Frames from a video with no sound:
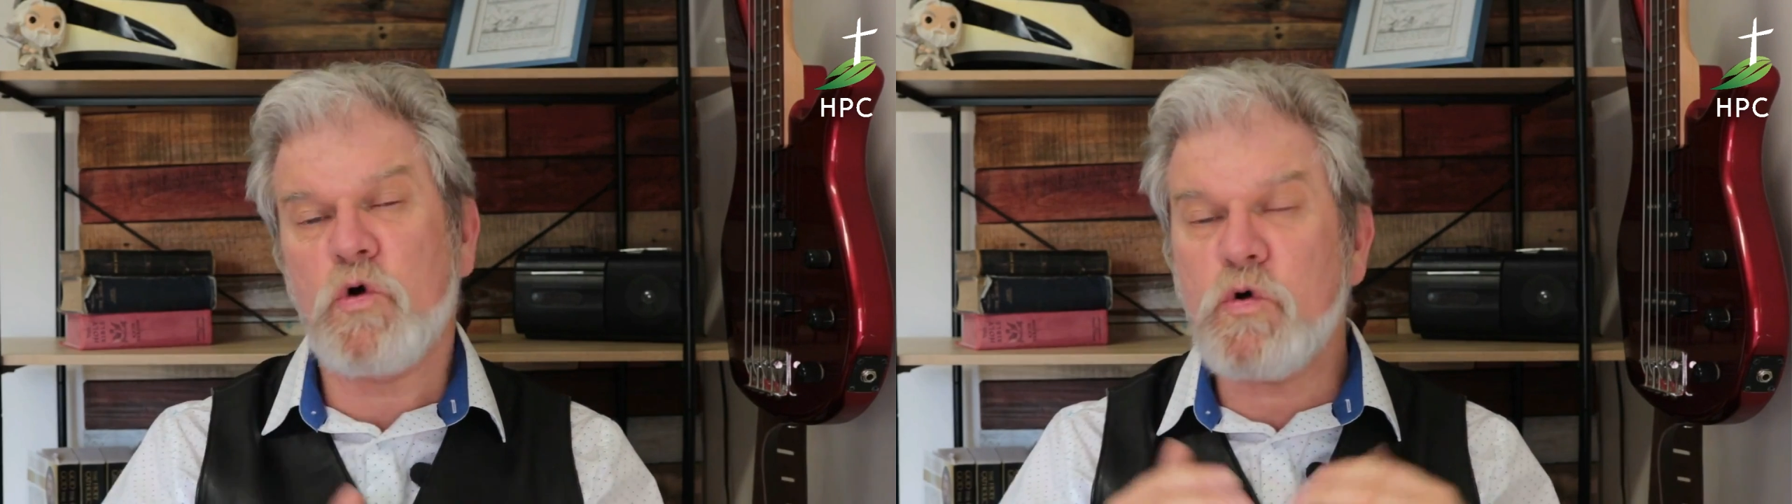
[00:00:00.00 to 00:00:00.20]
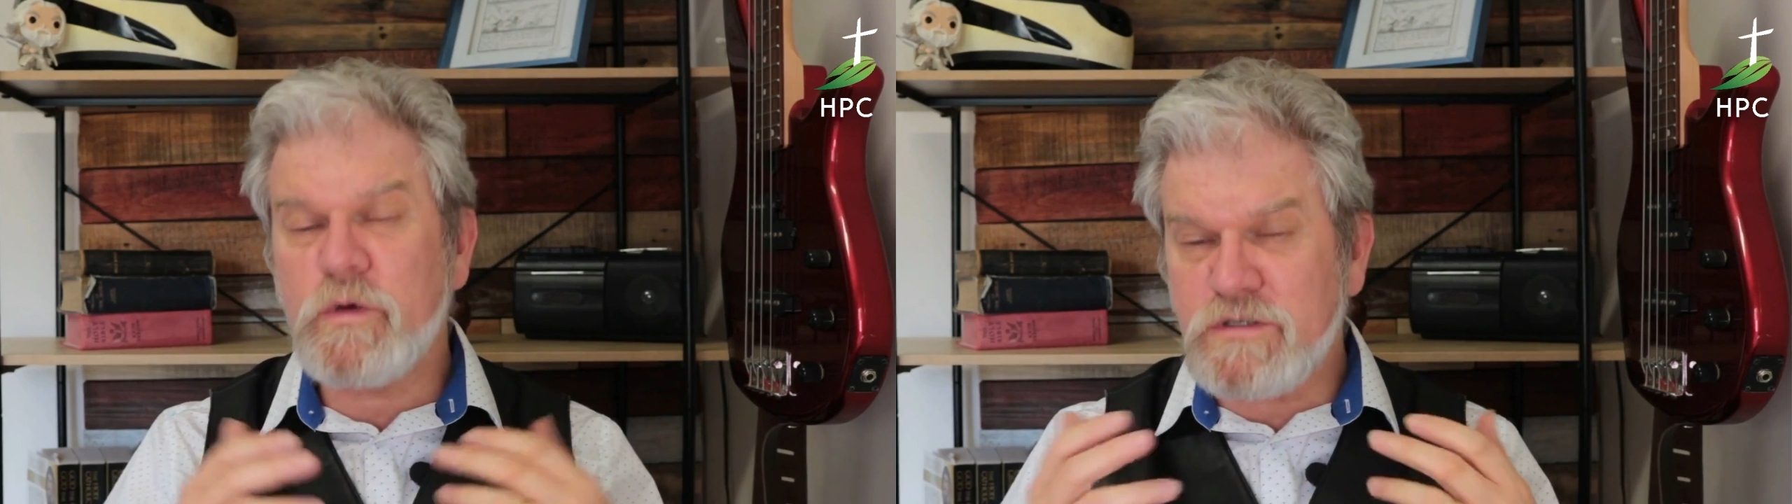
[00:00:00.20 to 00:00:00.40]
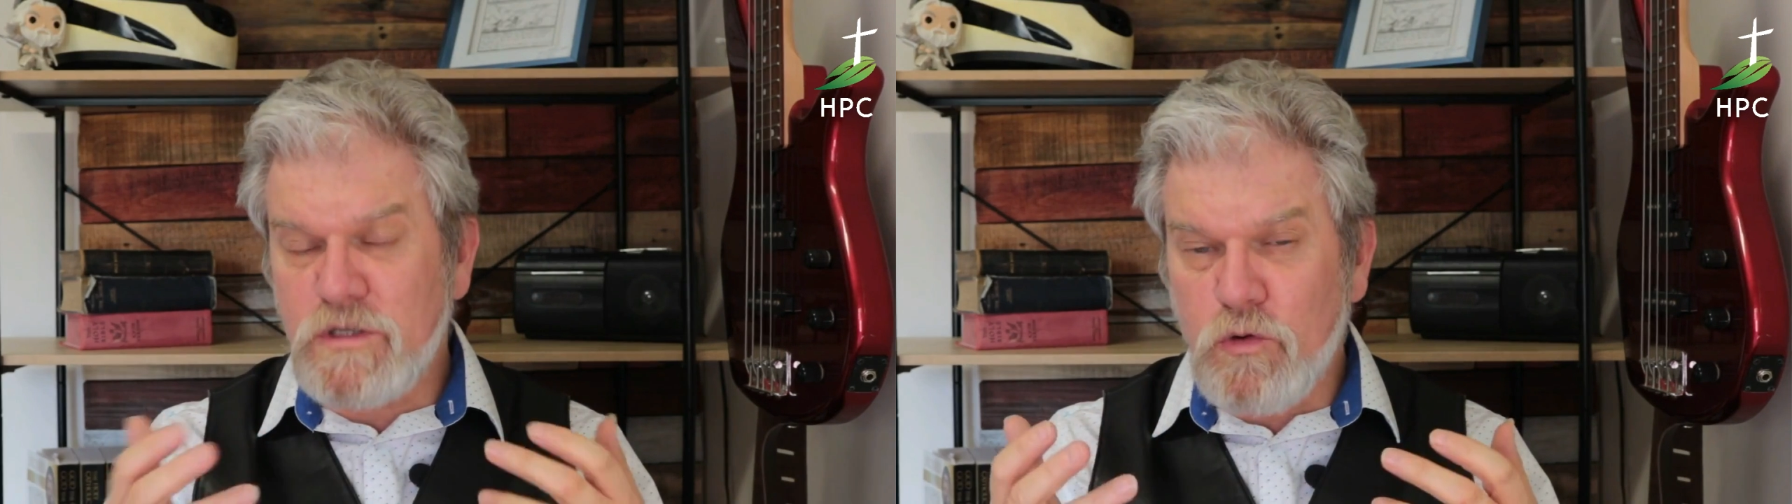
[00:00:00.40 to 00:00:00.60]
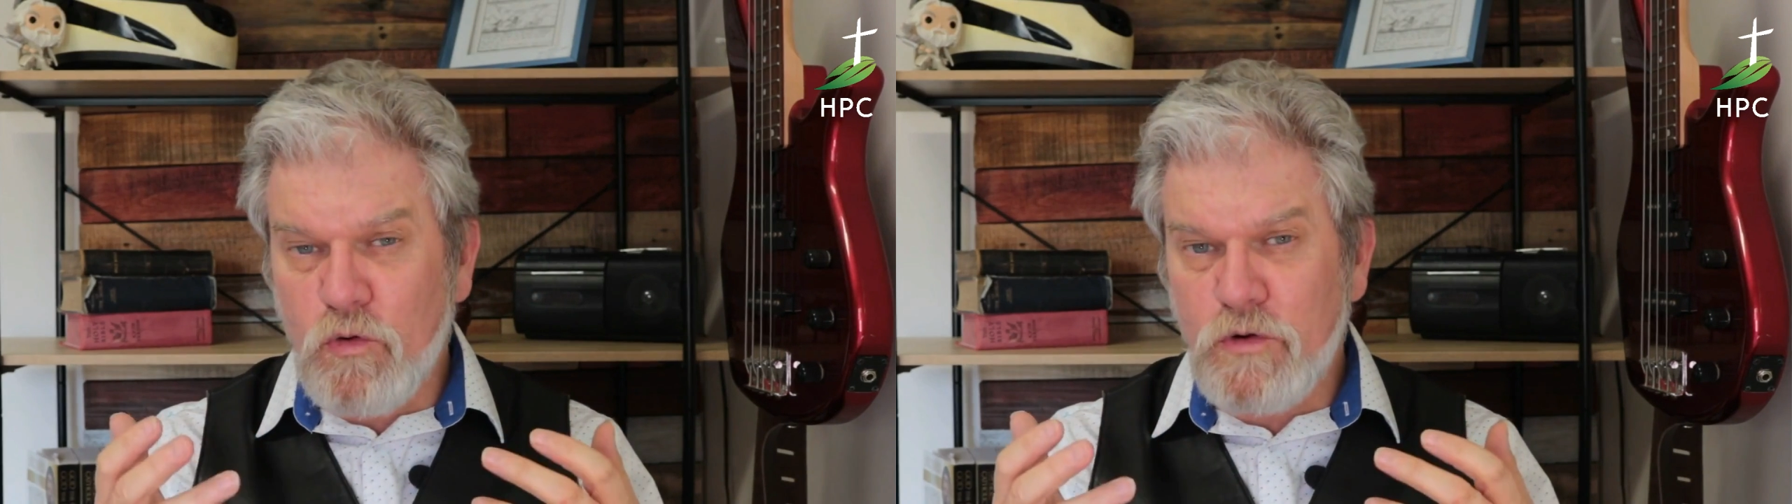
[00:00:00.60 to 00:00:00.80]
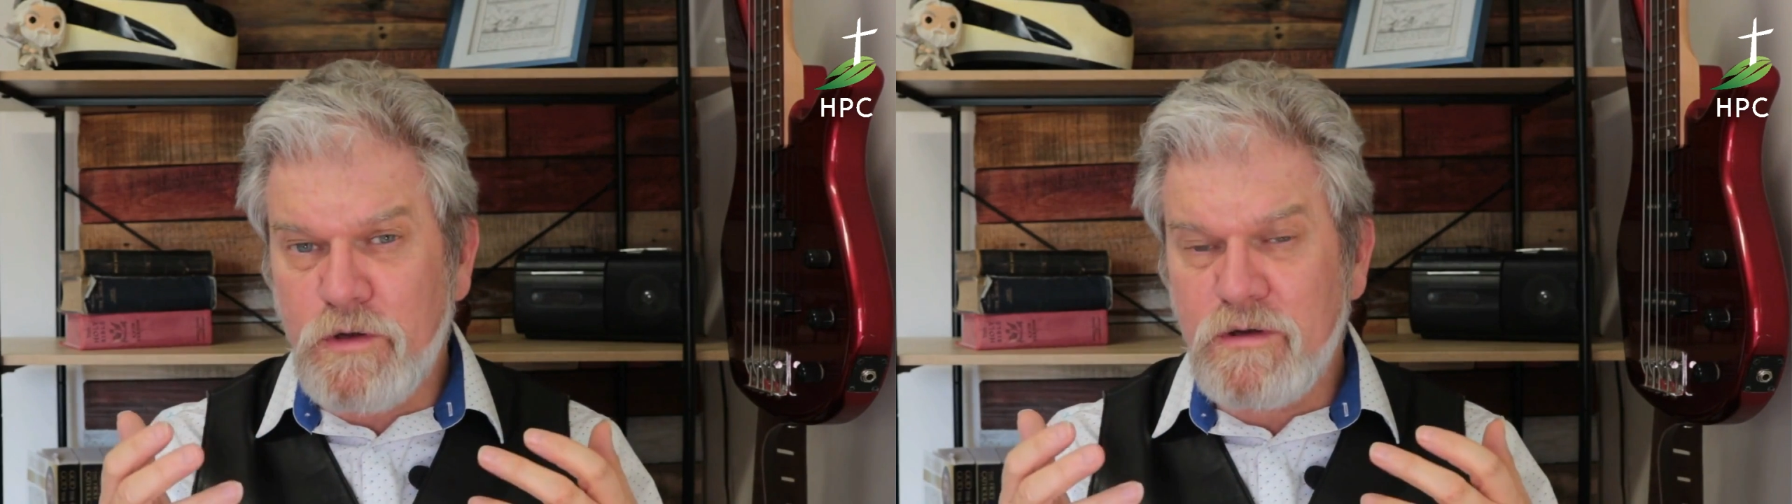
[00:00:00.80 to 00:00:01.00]
Who is the
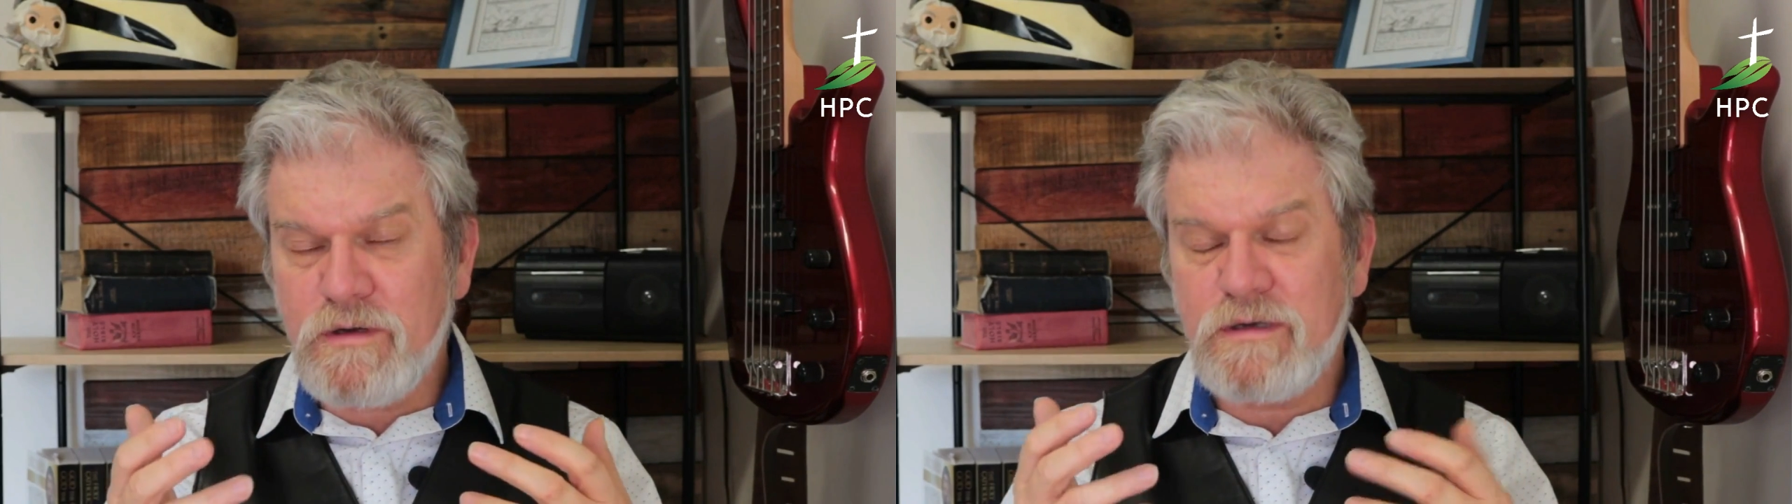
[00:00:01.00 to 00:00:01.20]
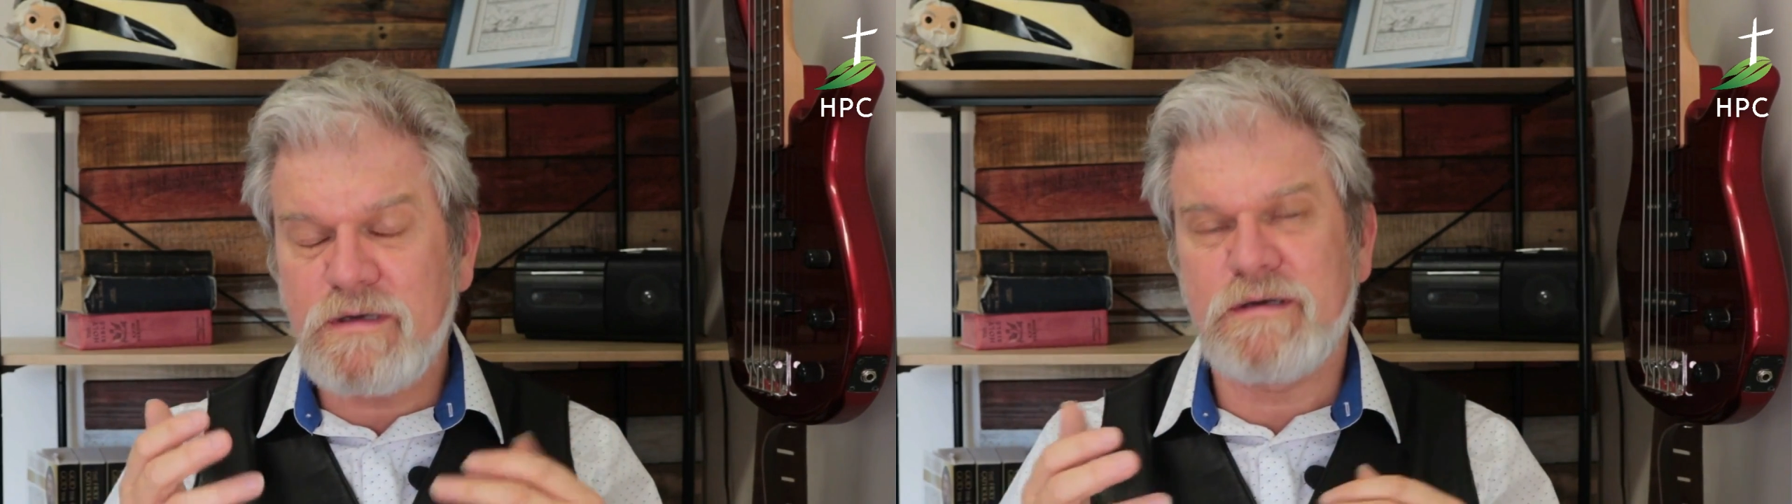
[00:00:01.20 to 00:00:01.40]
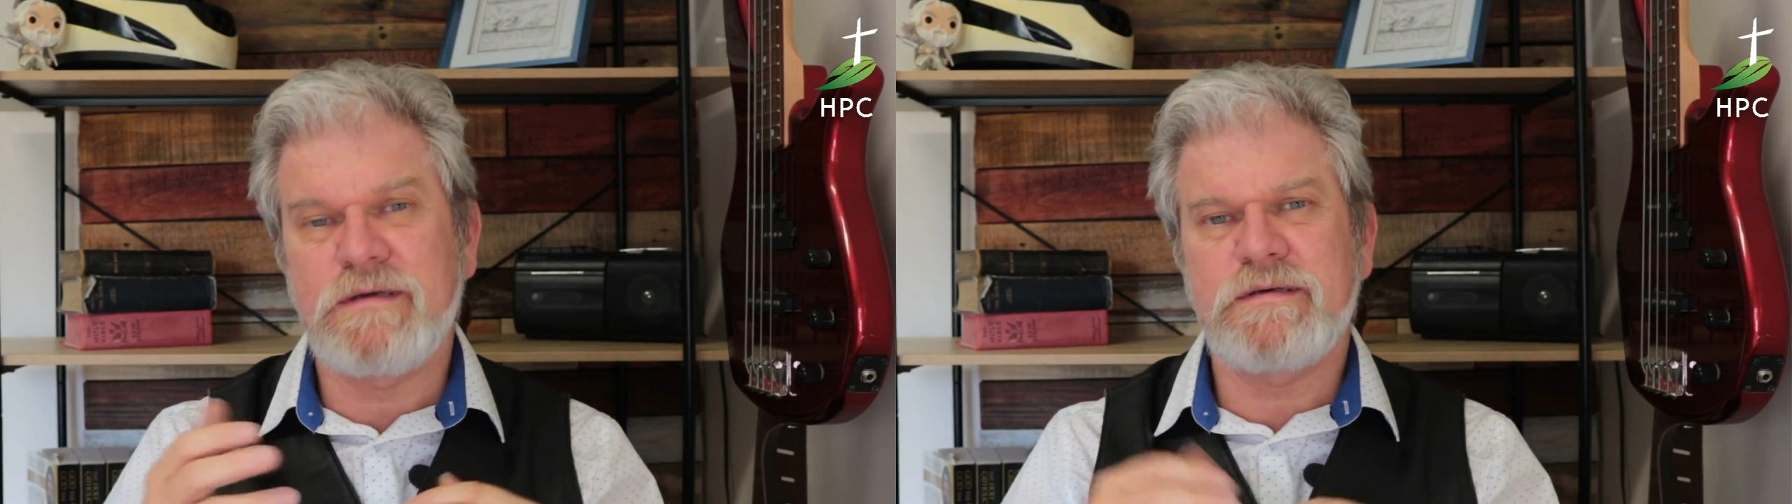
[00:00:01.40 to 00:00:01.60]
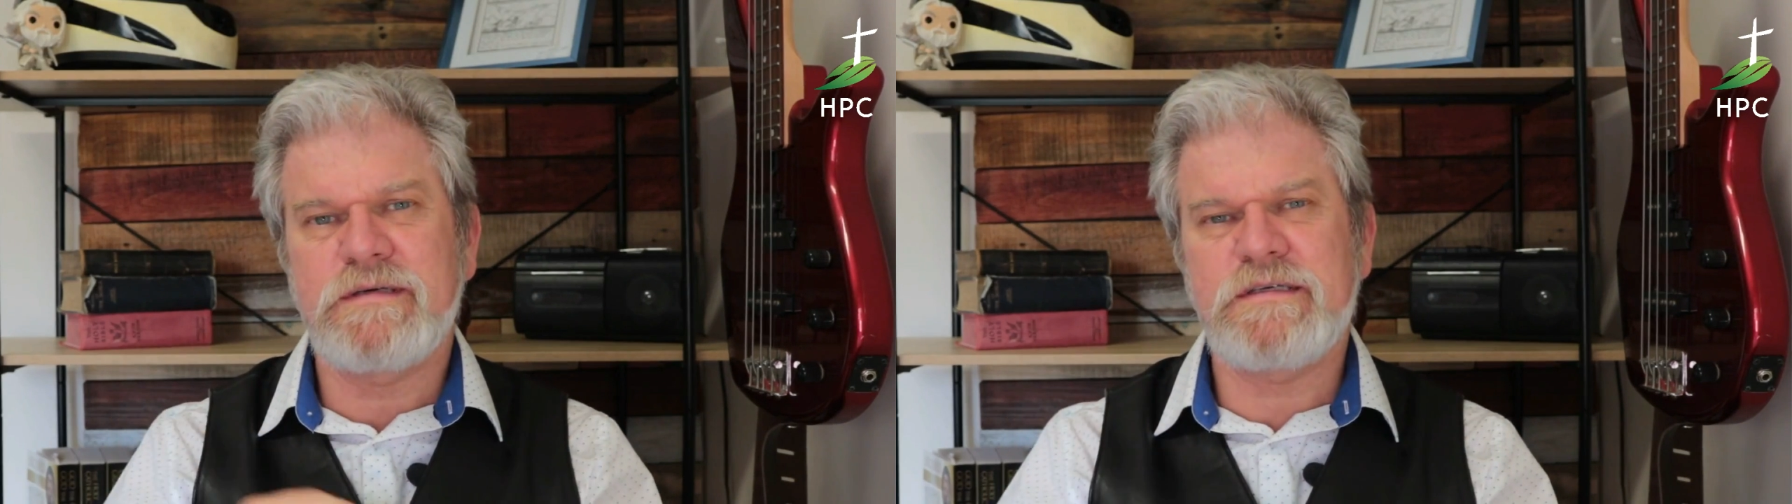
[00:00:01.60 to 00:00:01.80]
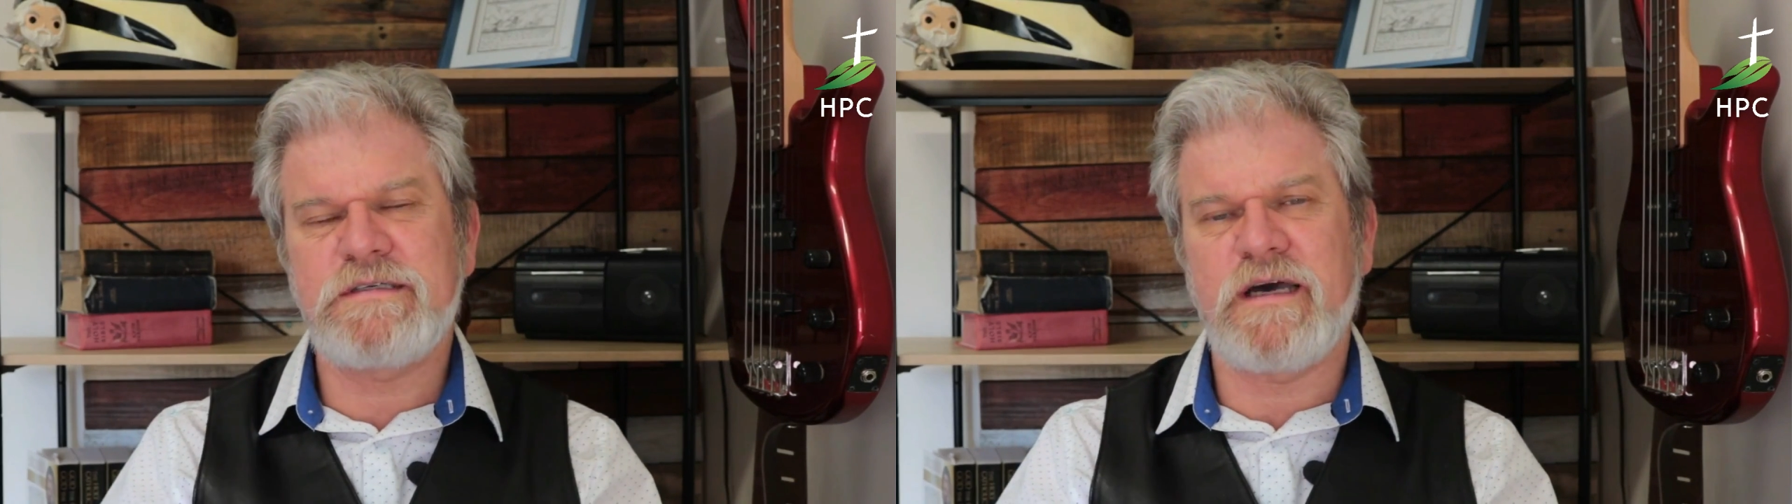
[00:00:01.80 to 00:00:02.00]
Lord?
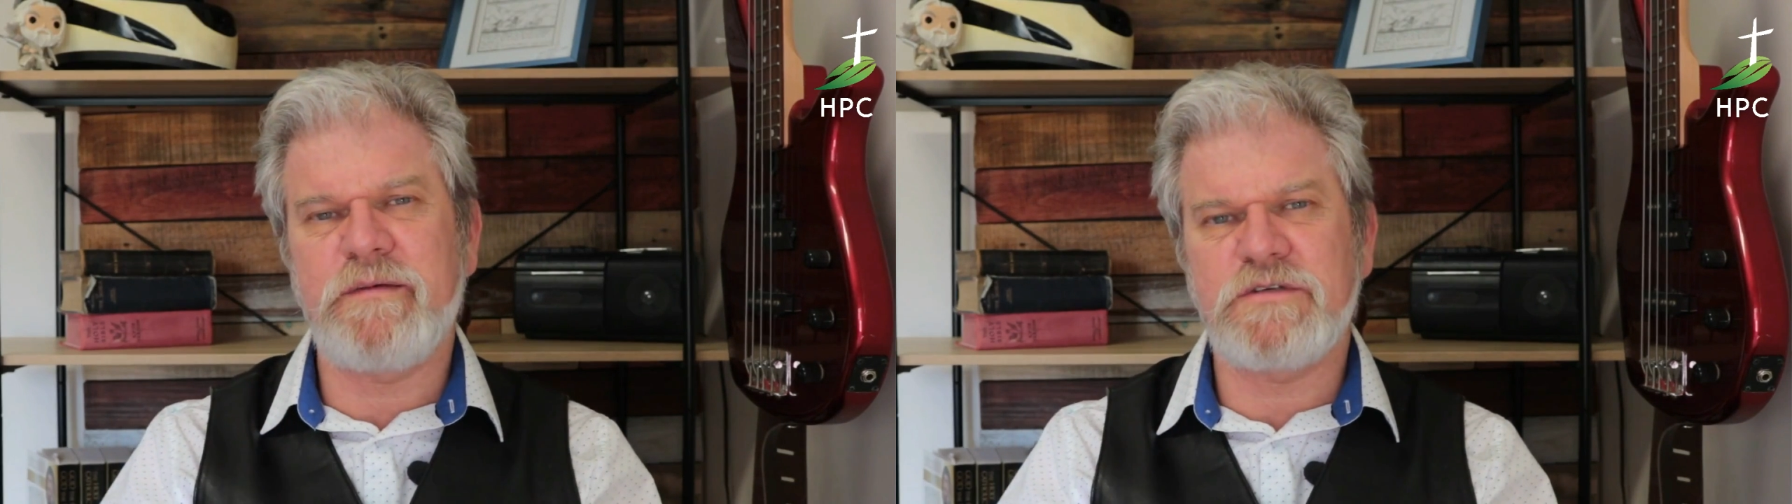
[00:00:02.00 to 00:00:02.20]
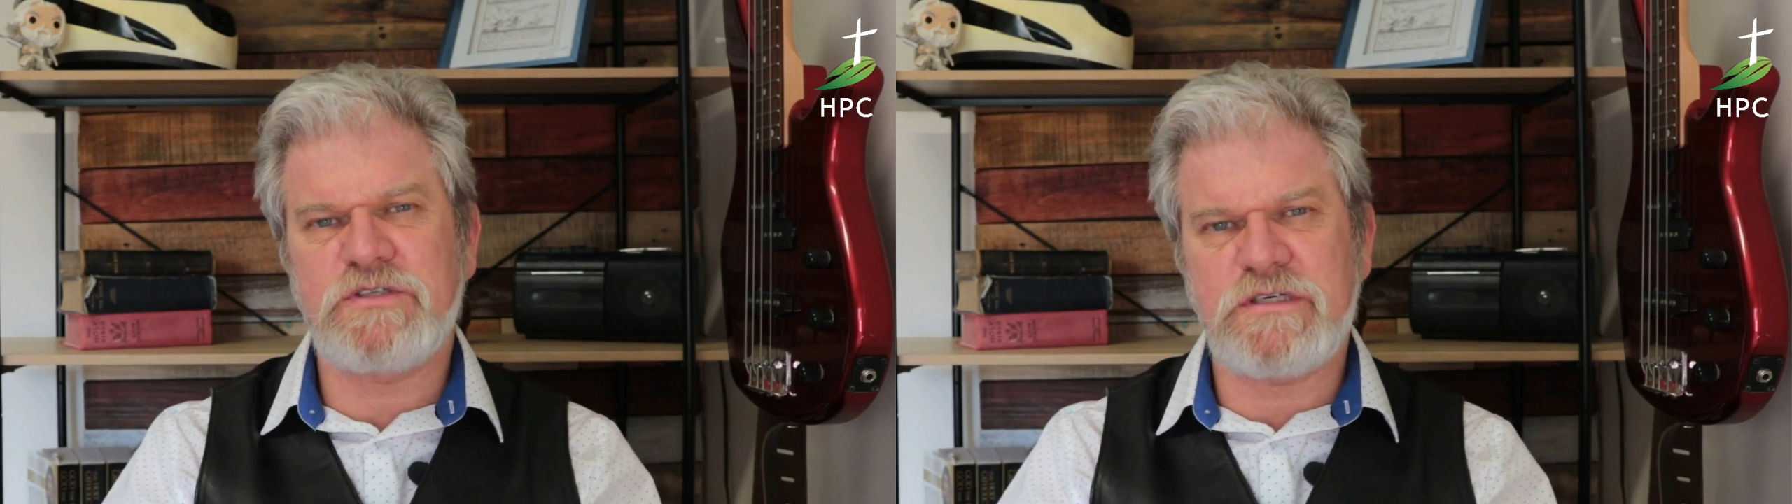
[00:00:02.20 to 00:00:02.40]
His name is